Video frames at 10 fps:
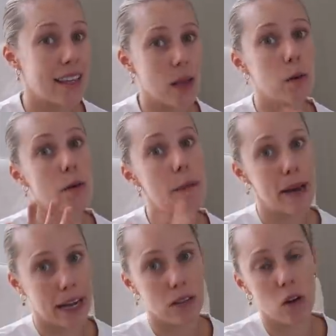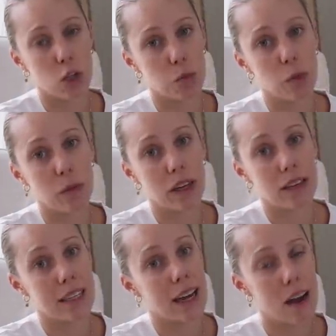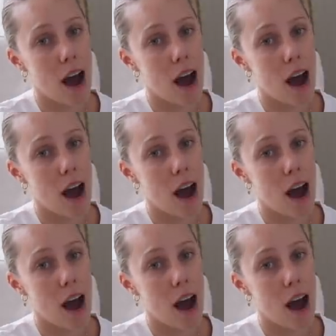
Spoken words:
and then we went back into hospital because he had